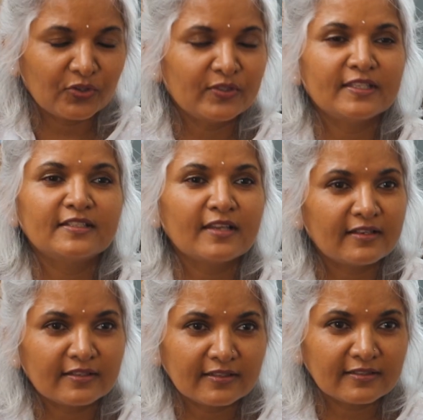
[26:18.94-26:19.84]
If you sit
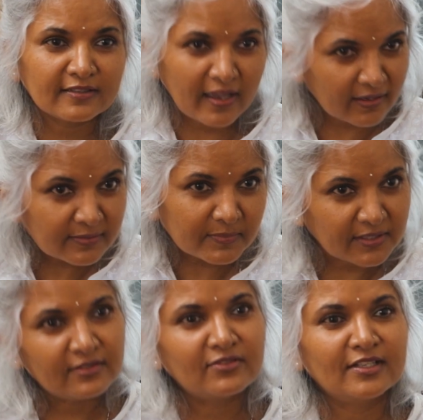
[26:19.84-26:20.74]
under the
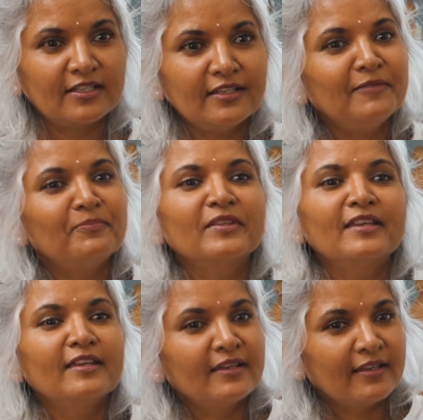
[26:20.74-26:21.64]
jasmine tree,
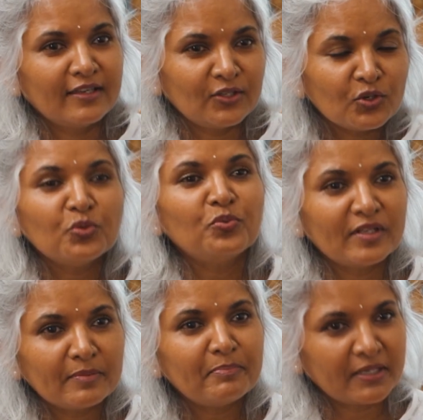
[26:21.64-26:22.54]
you
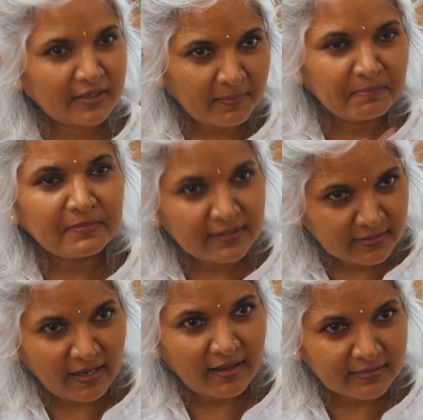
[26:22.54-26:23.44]
will pick up the
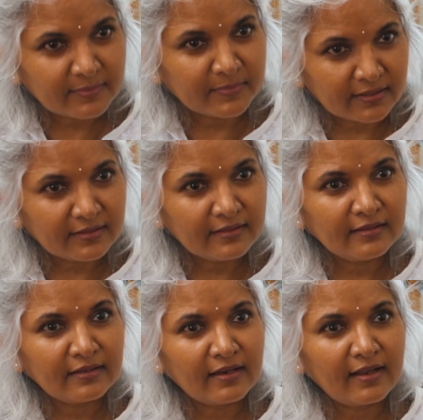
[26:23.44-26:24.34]
jasmine,
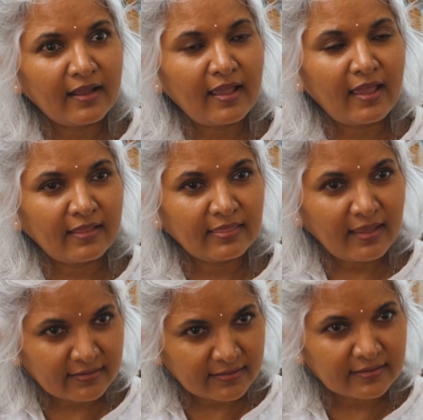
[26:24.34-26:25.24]
and
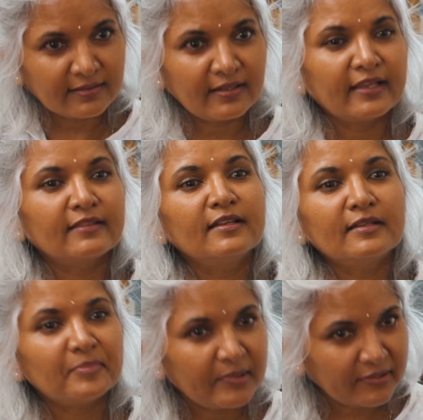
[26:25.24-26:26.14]
that's like the
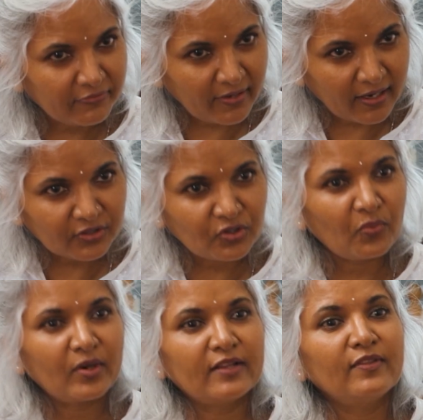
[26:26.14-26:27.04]
ripple effect, or
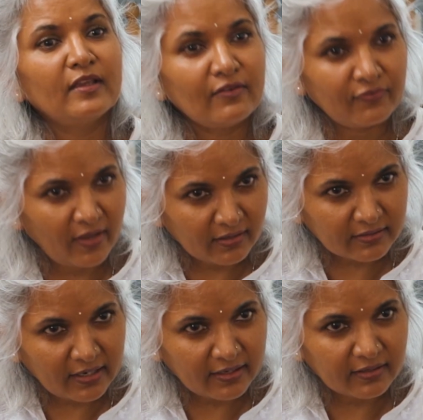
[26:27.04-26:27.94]
what is the
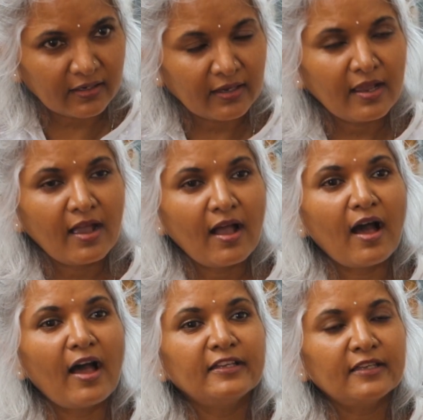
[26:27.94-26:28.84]
effect. Like,
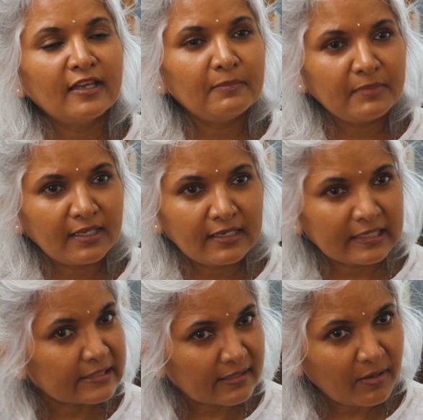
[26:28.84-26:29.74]
I can be an
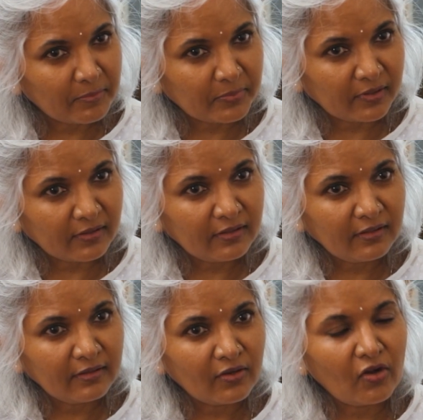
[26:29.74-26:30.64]

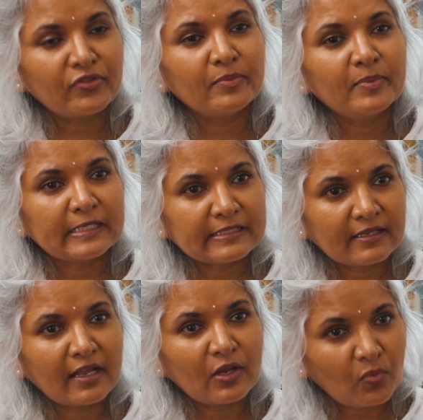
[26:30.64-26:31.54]
example of the
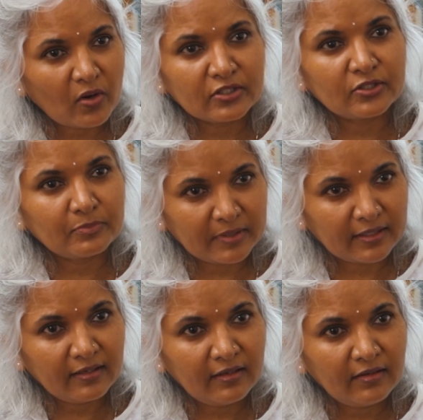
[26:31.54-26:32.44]
person I want to
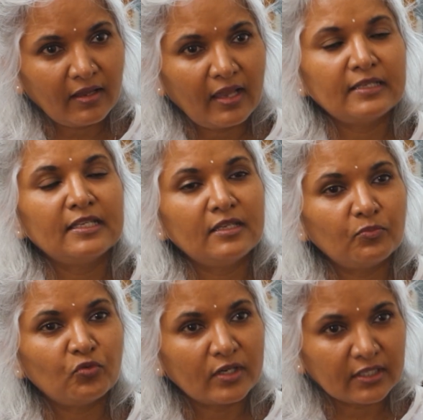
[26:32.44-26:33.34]
be and
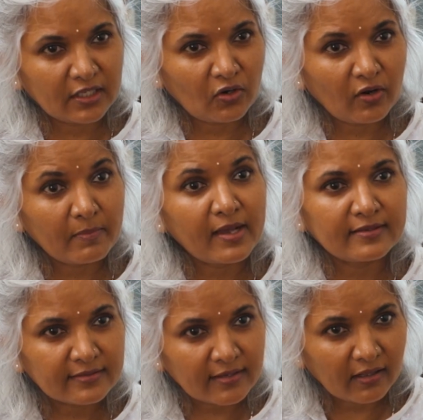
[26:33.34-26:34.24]
keep working on
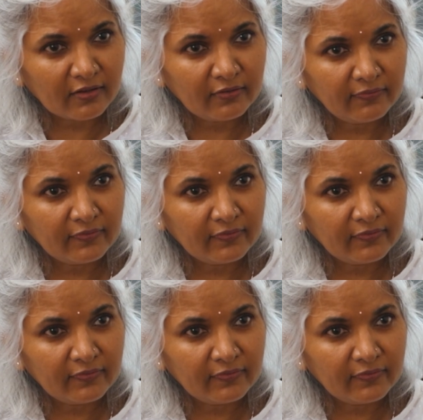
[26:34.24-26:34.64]
myself.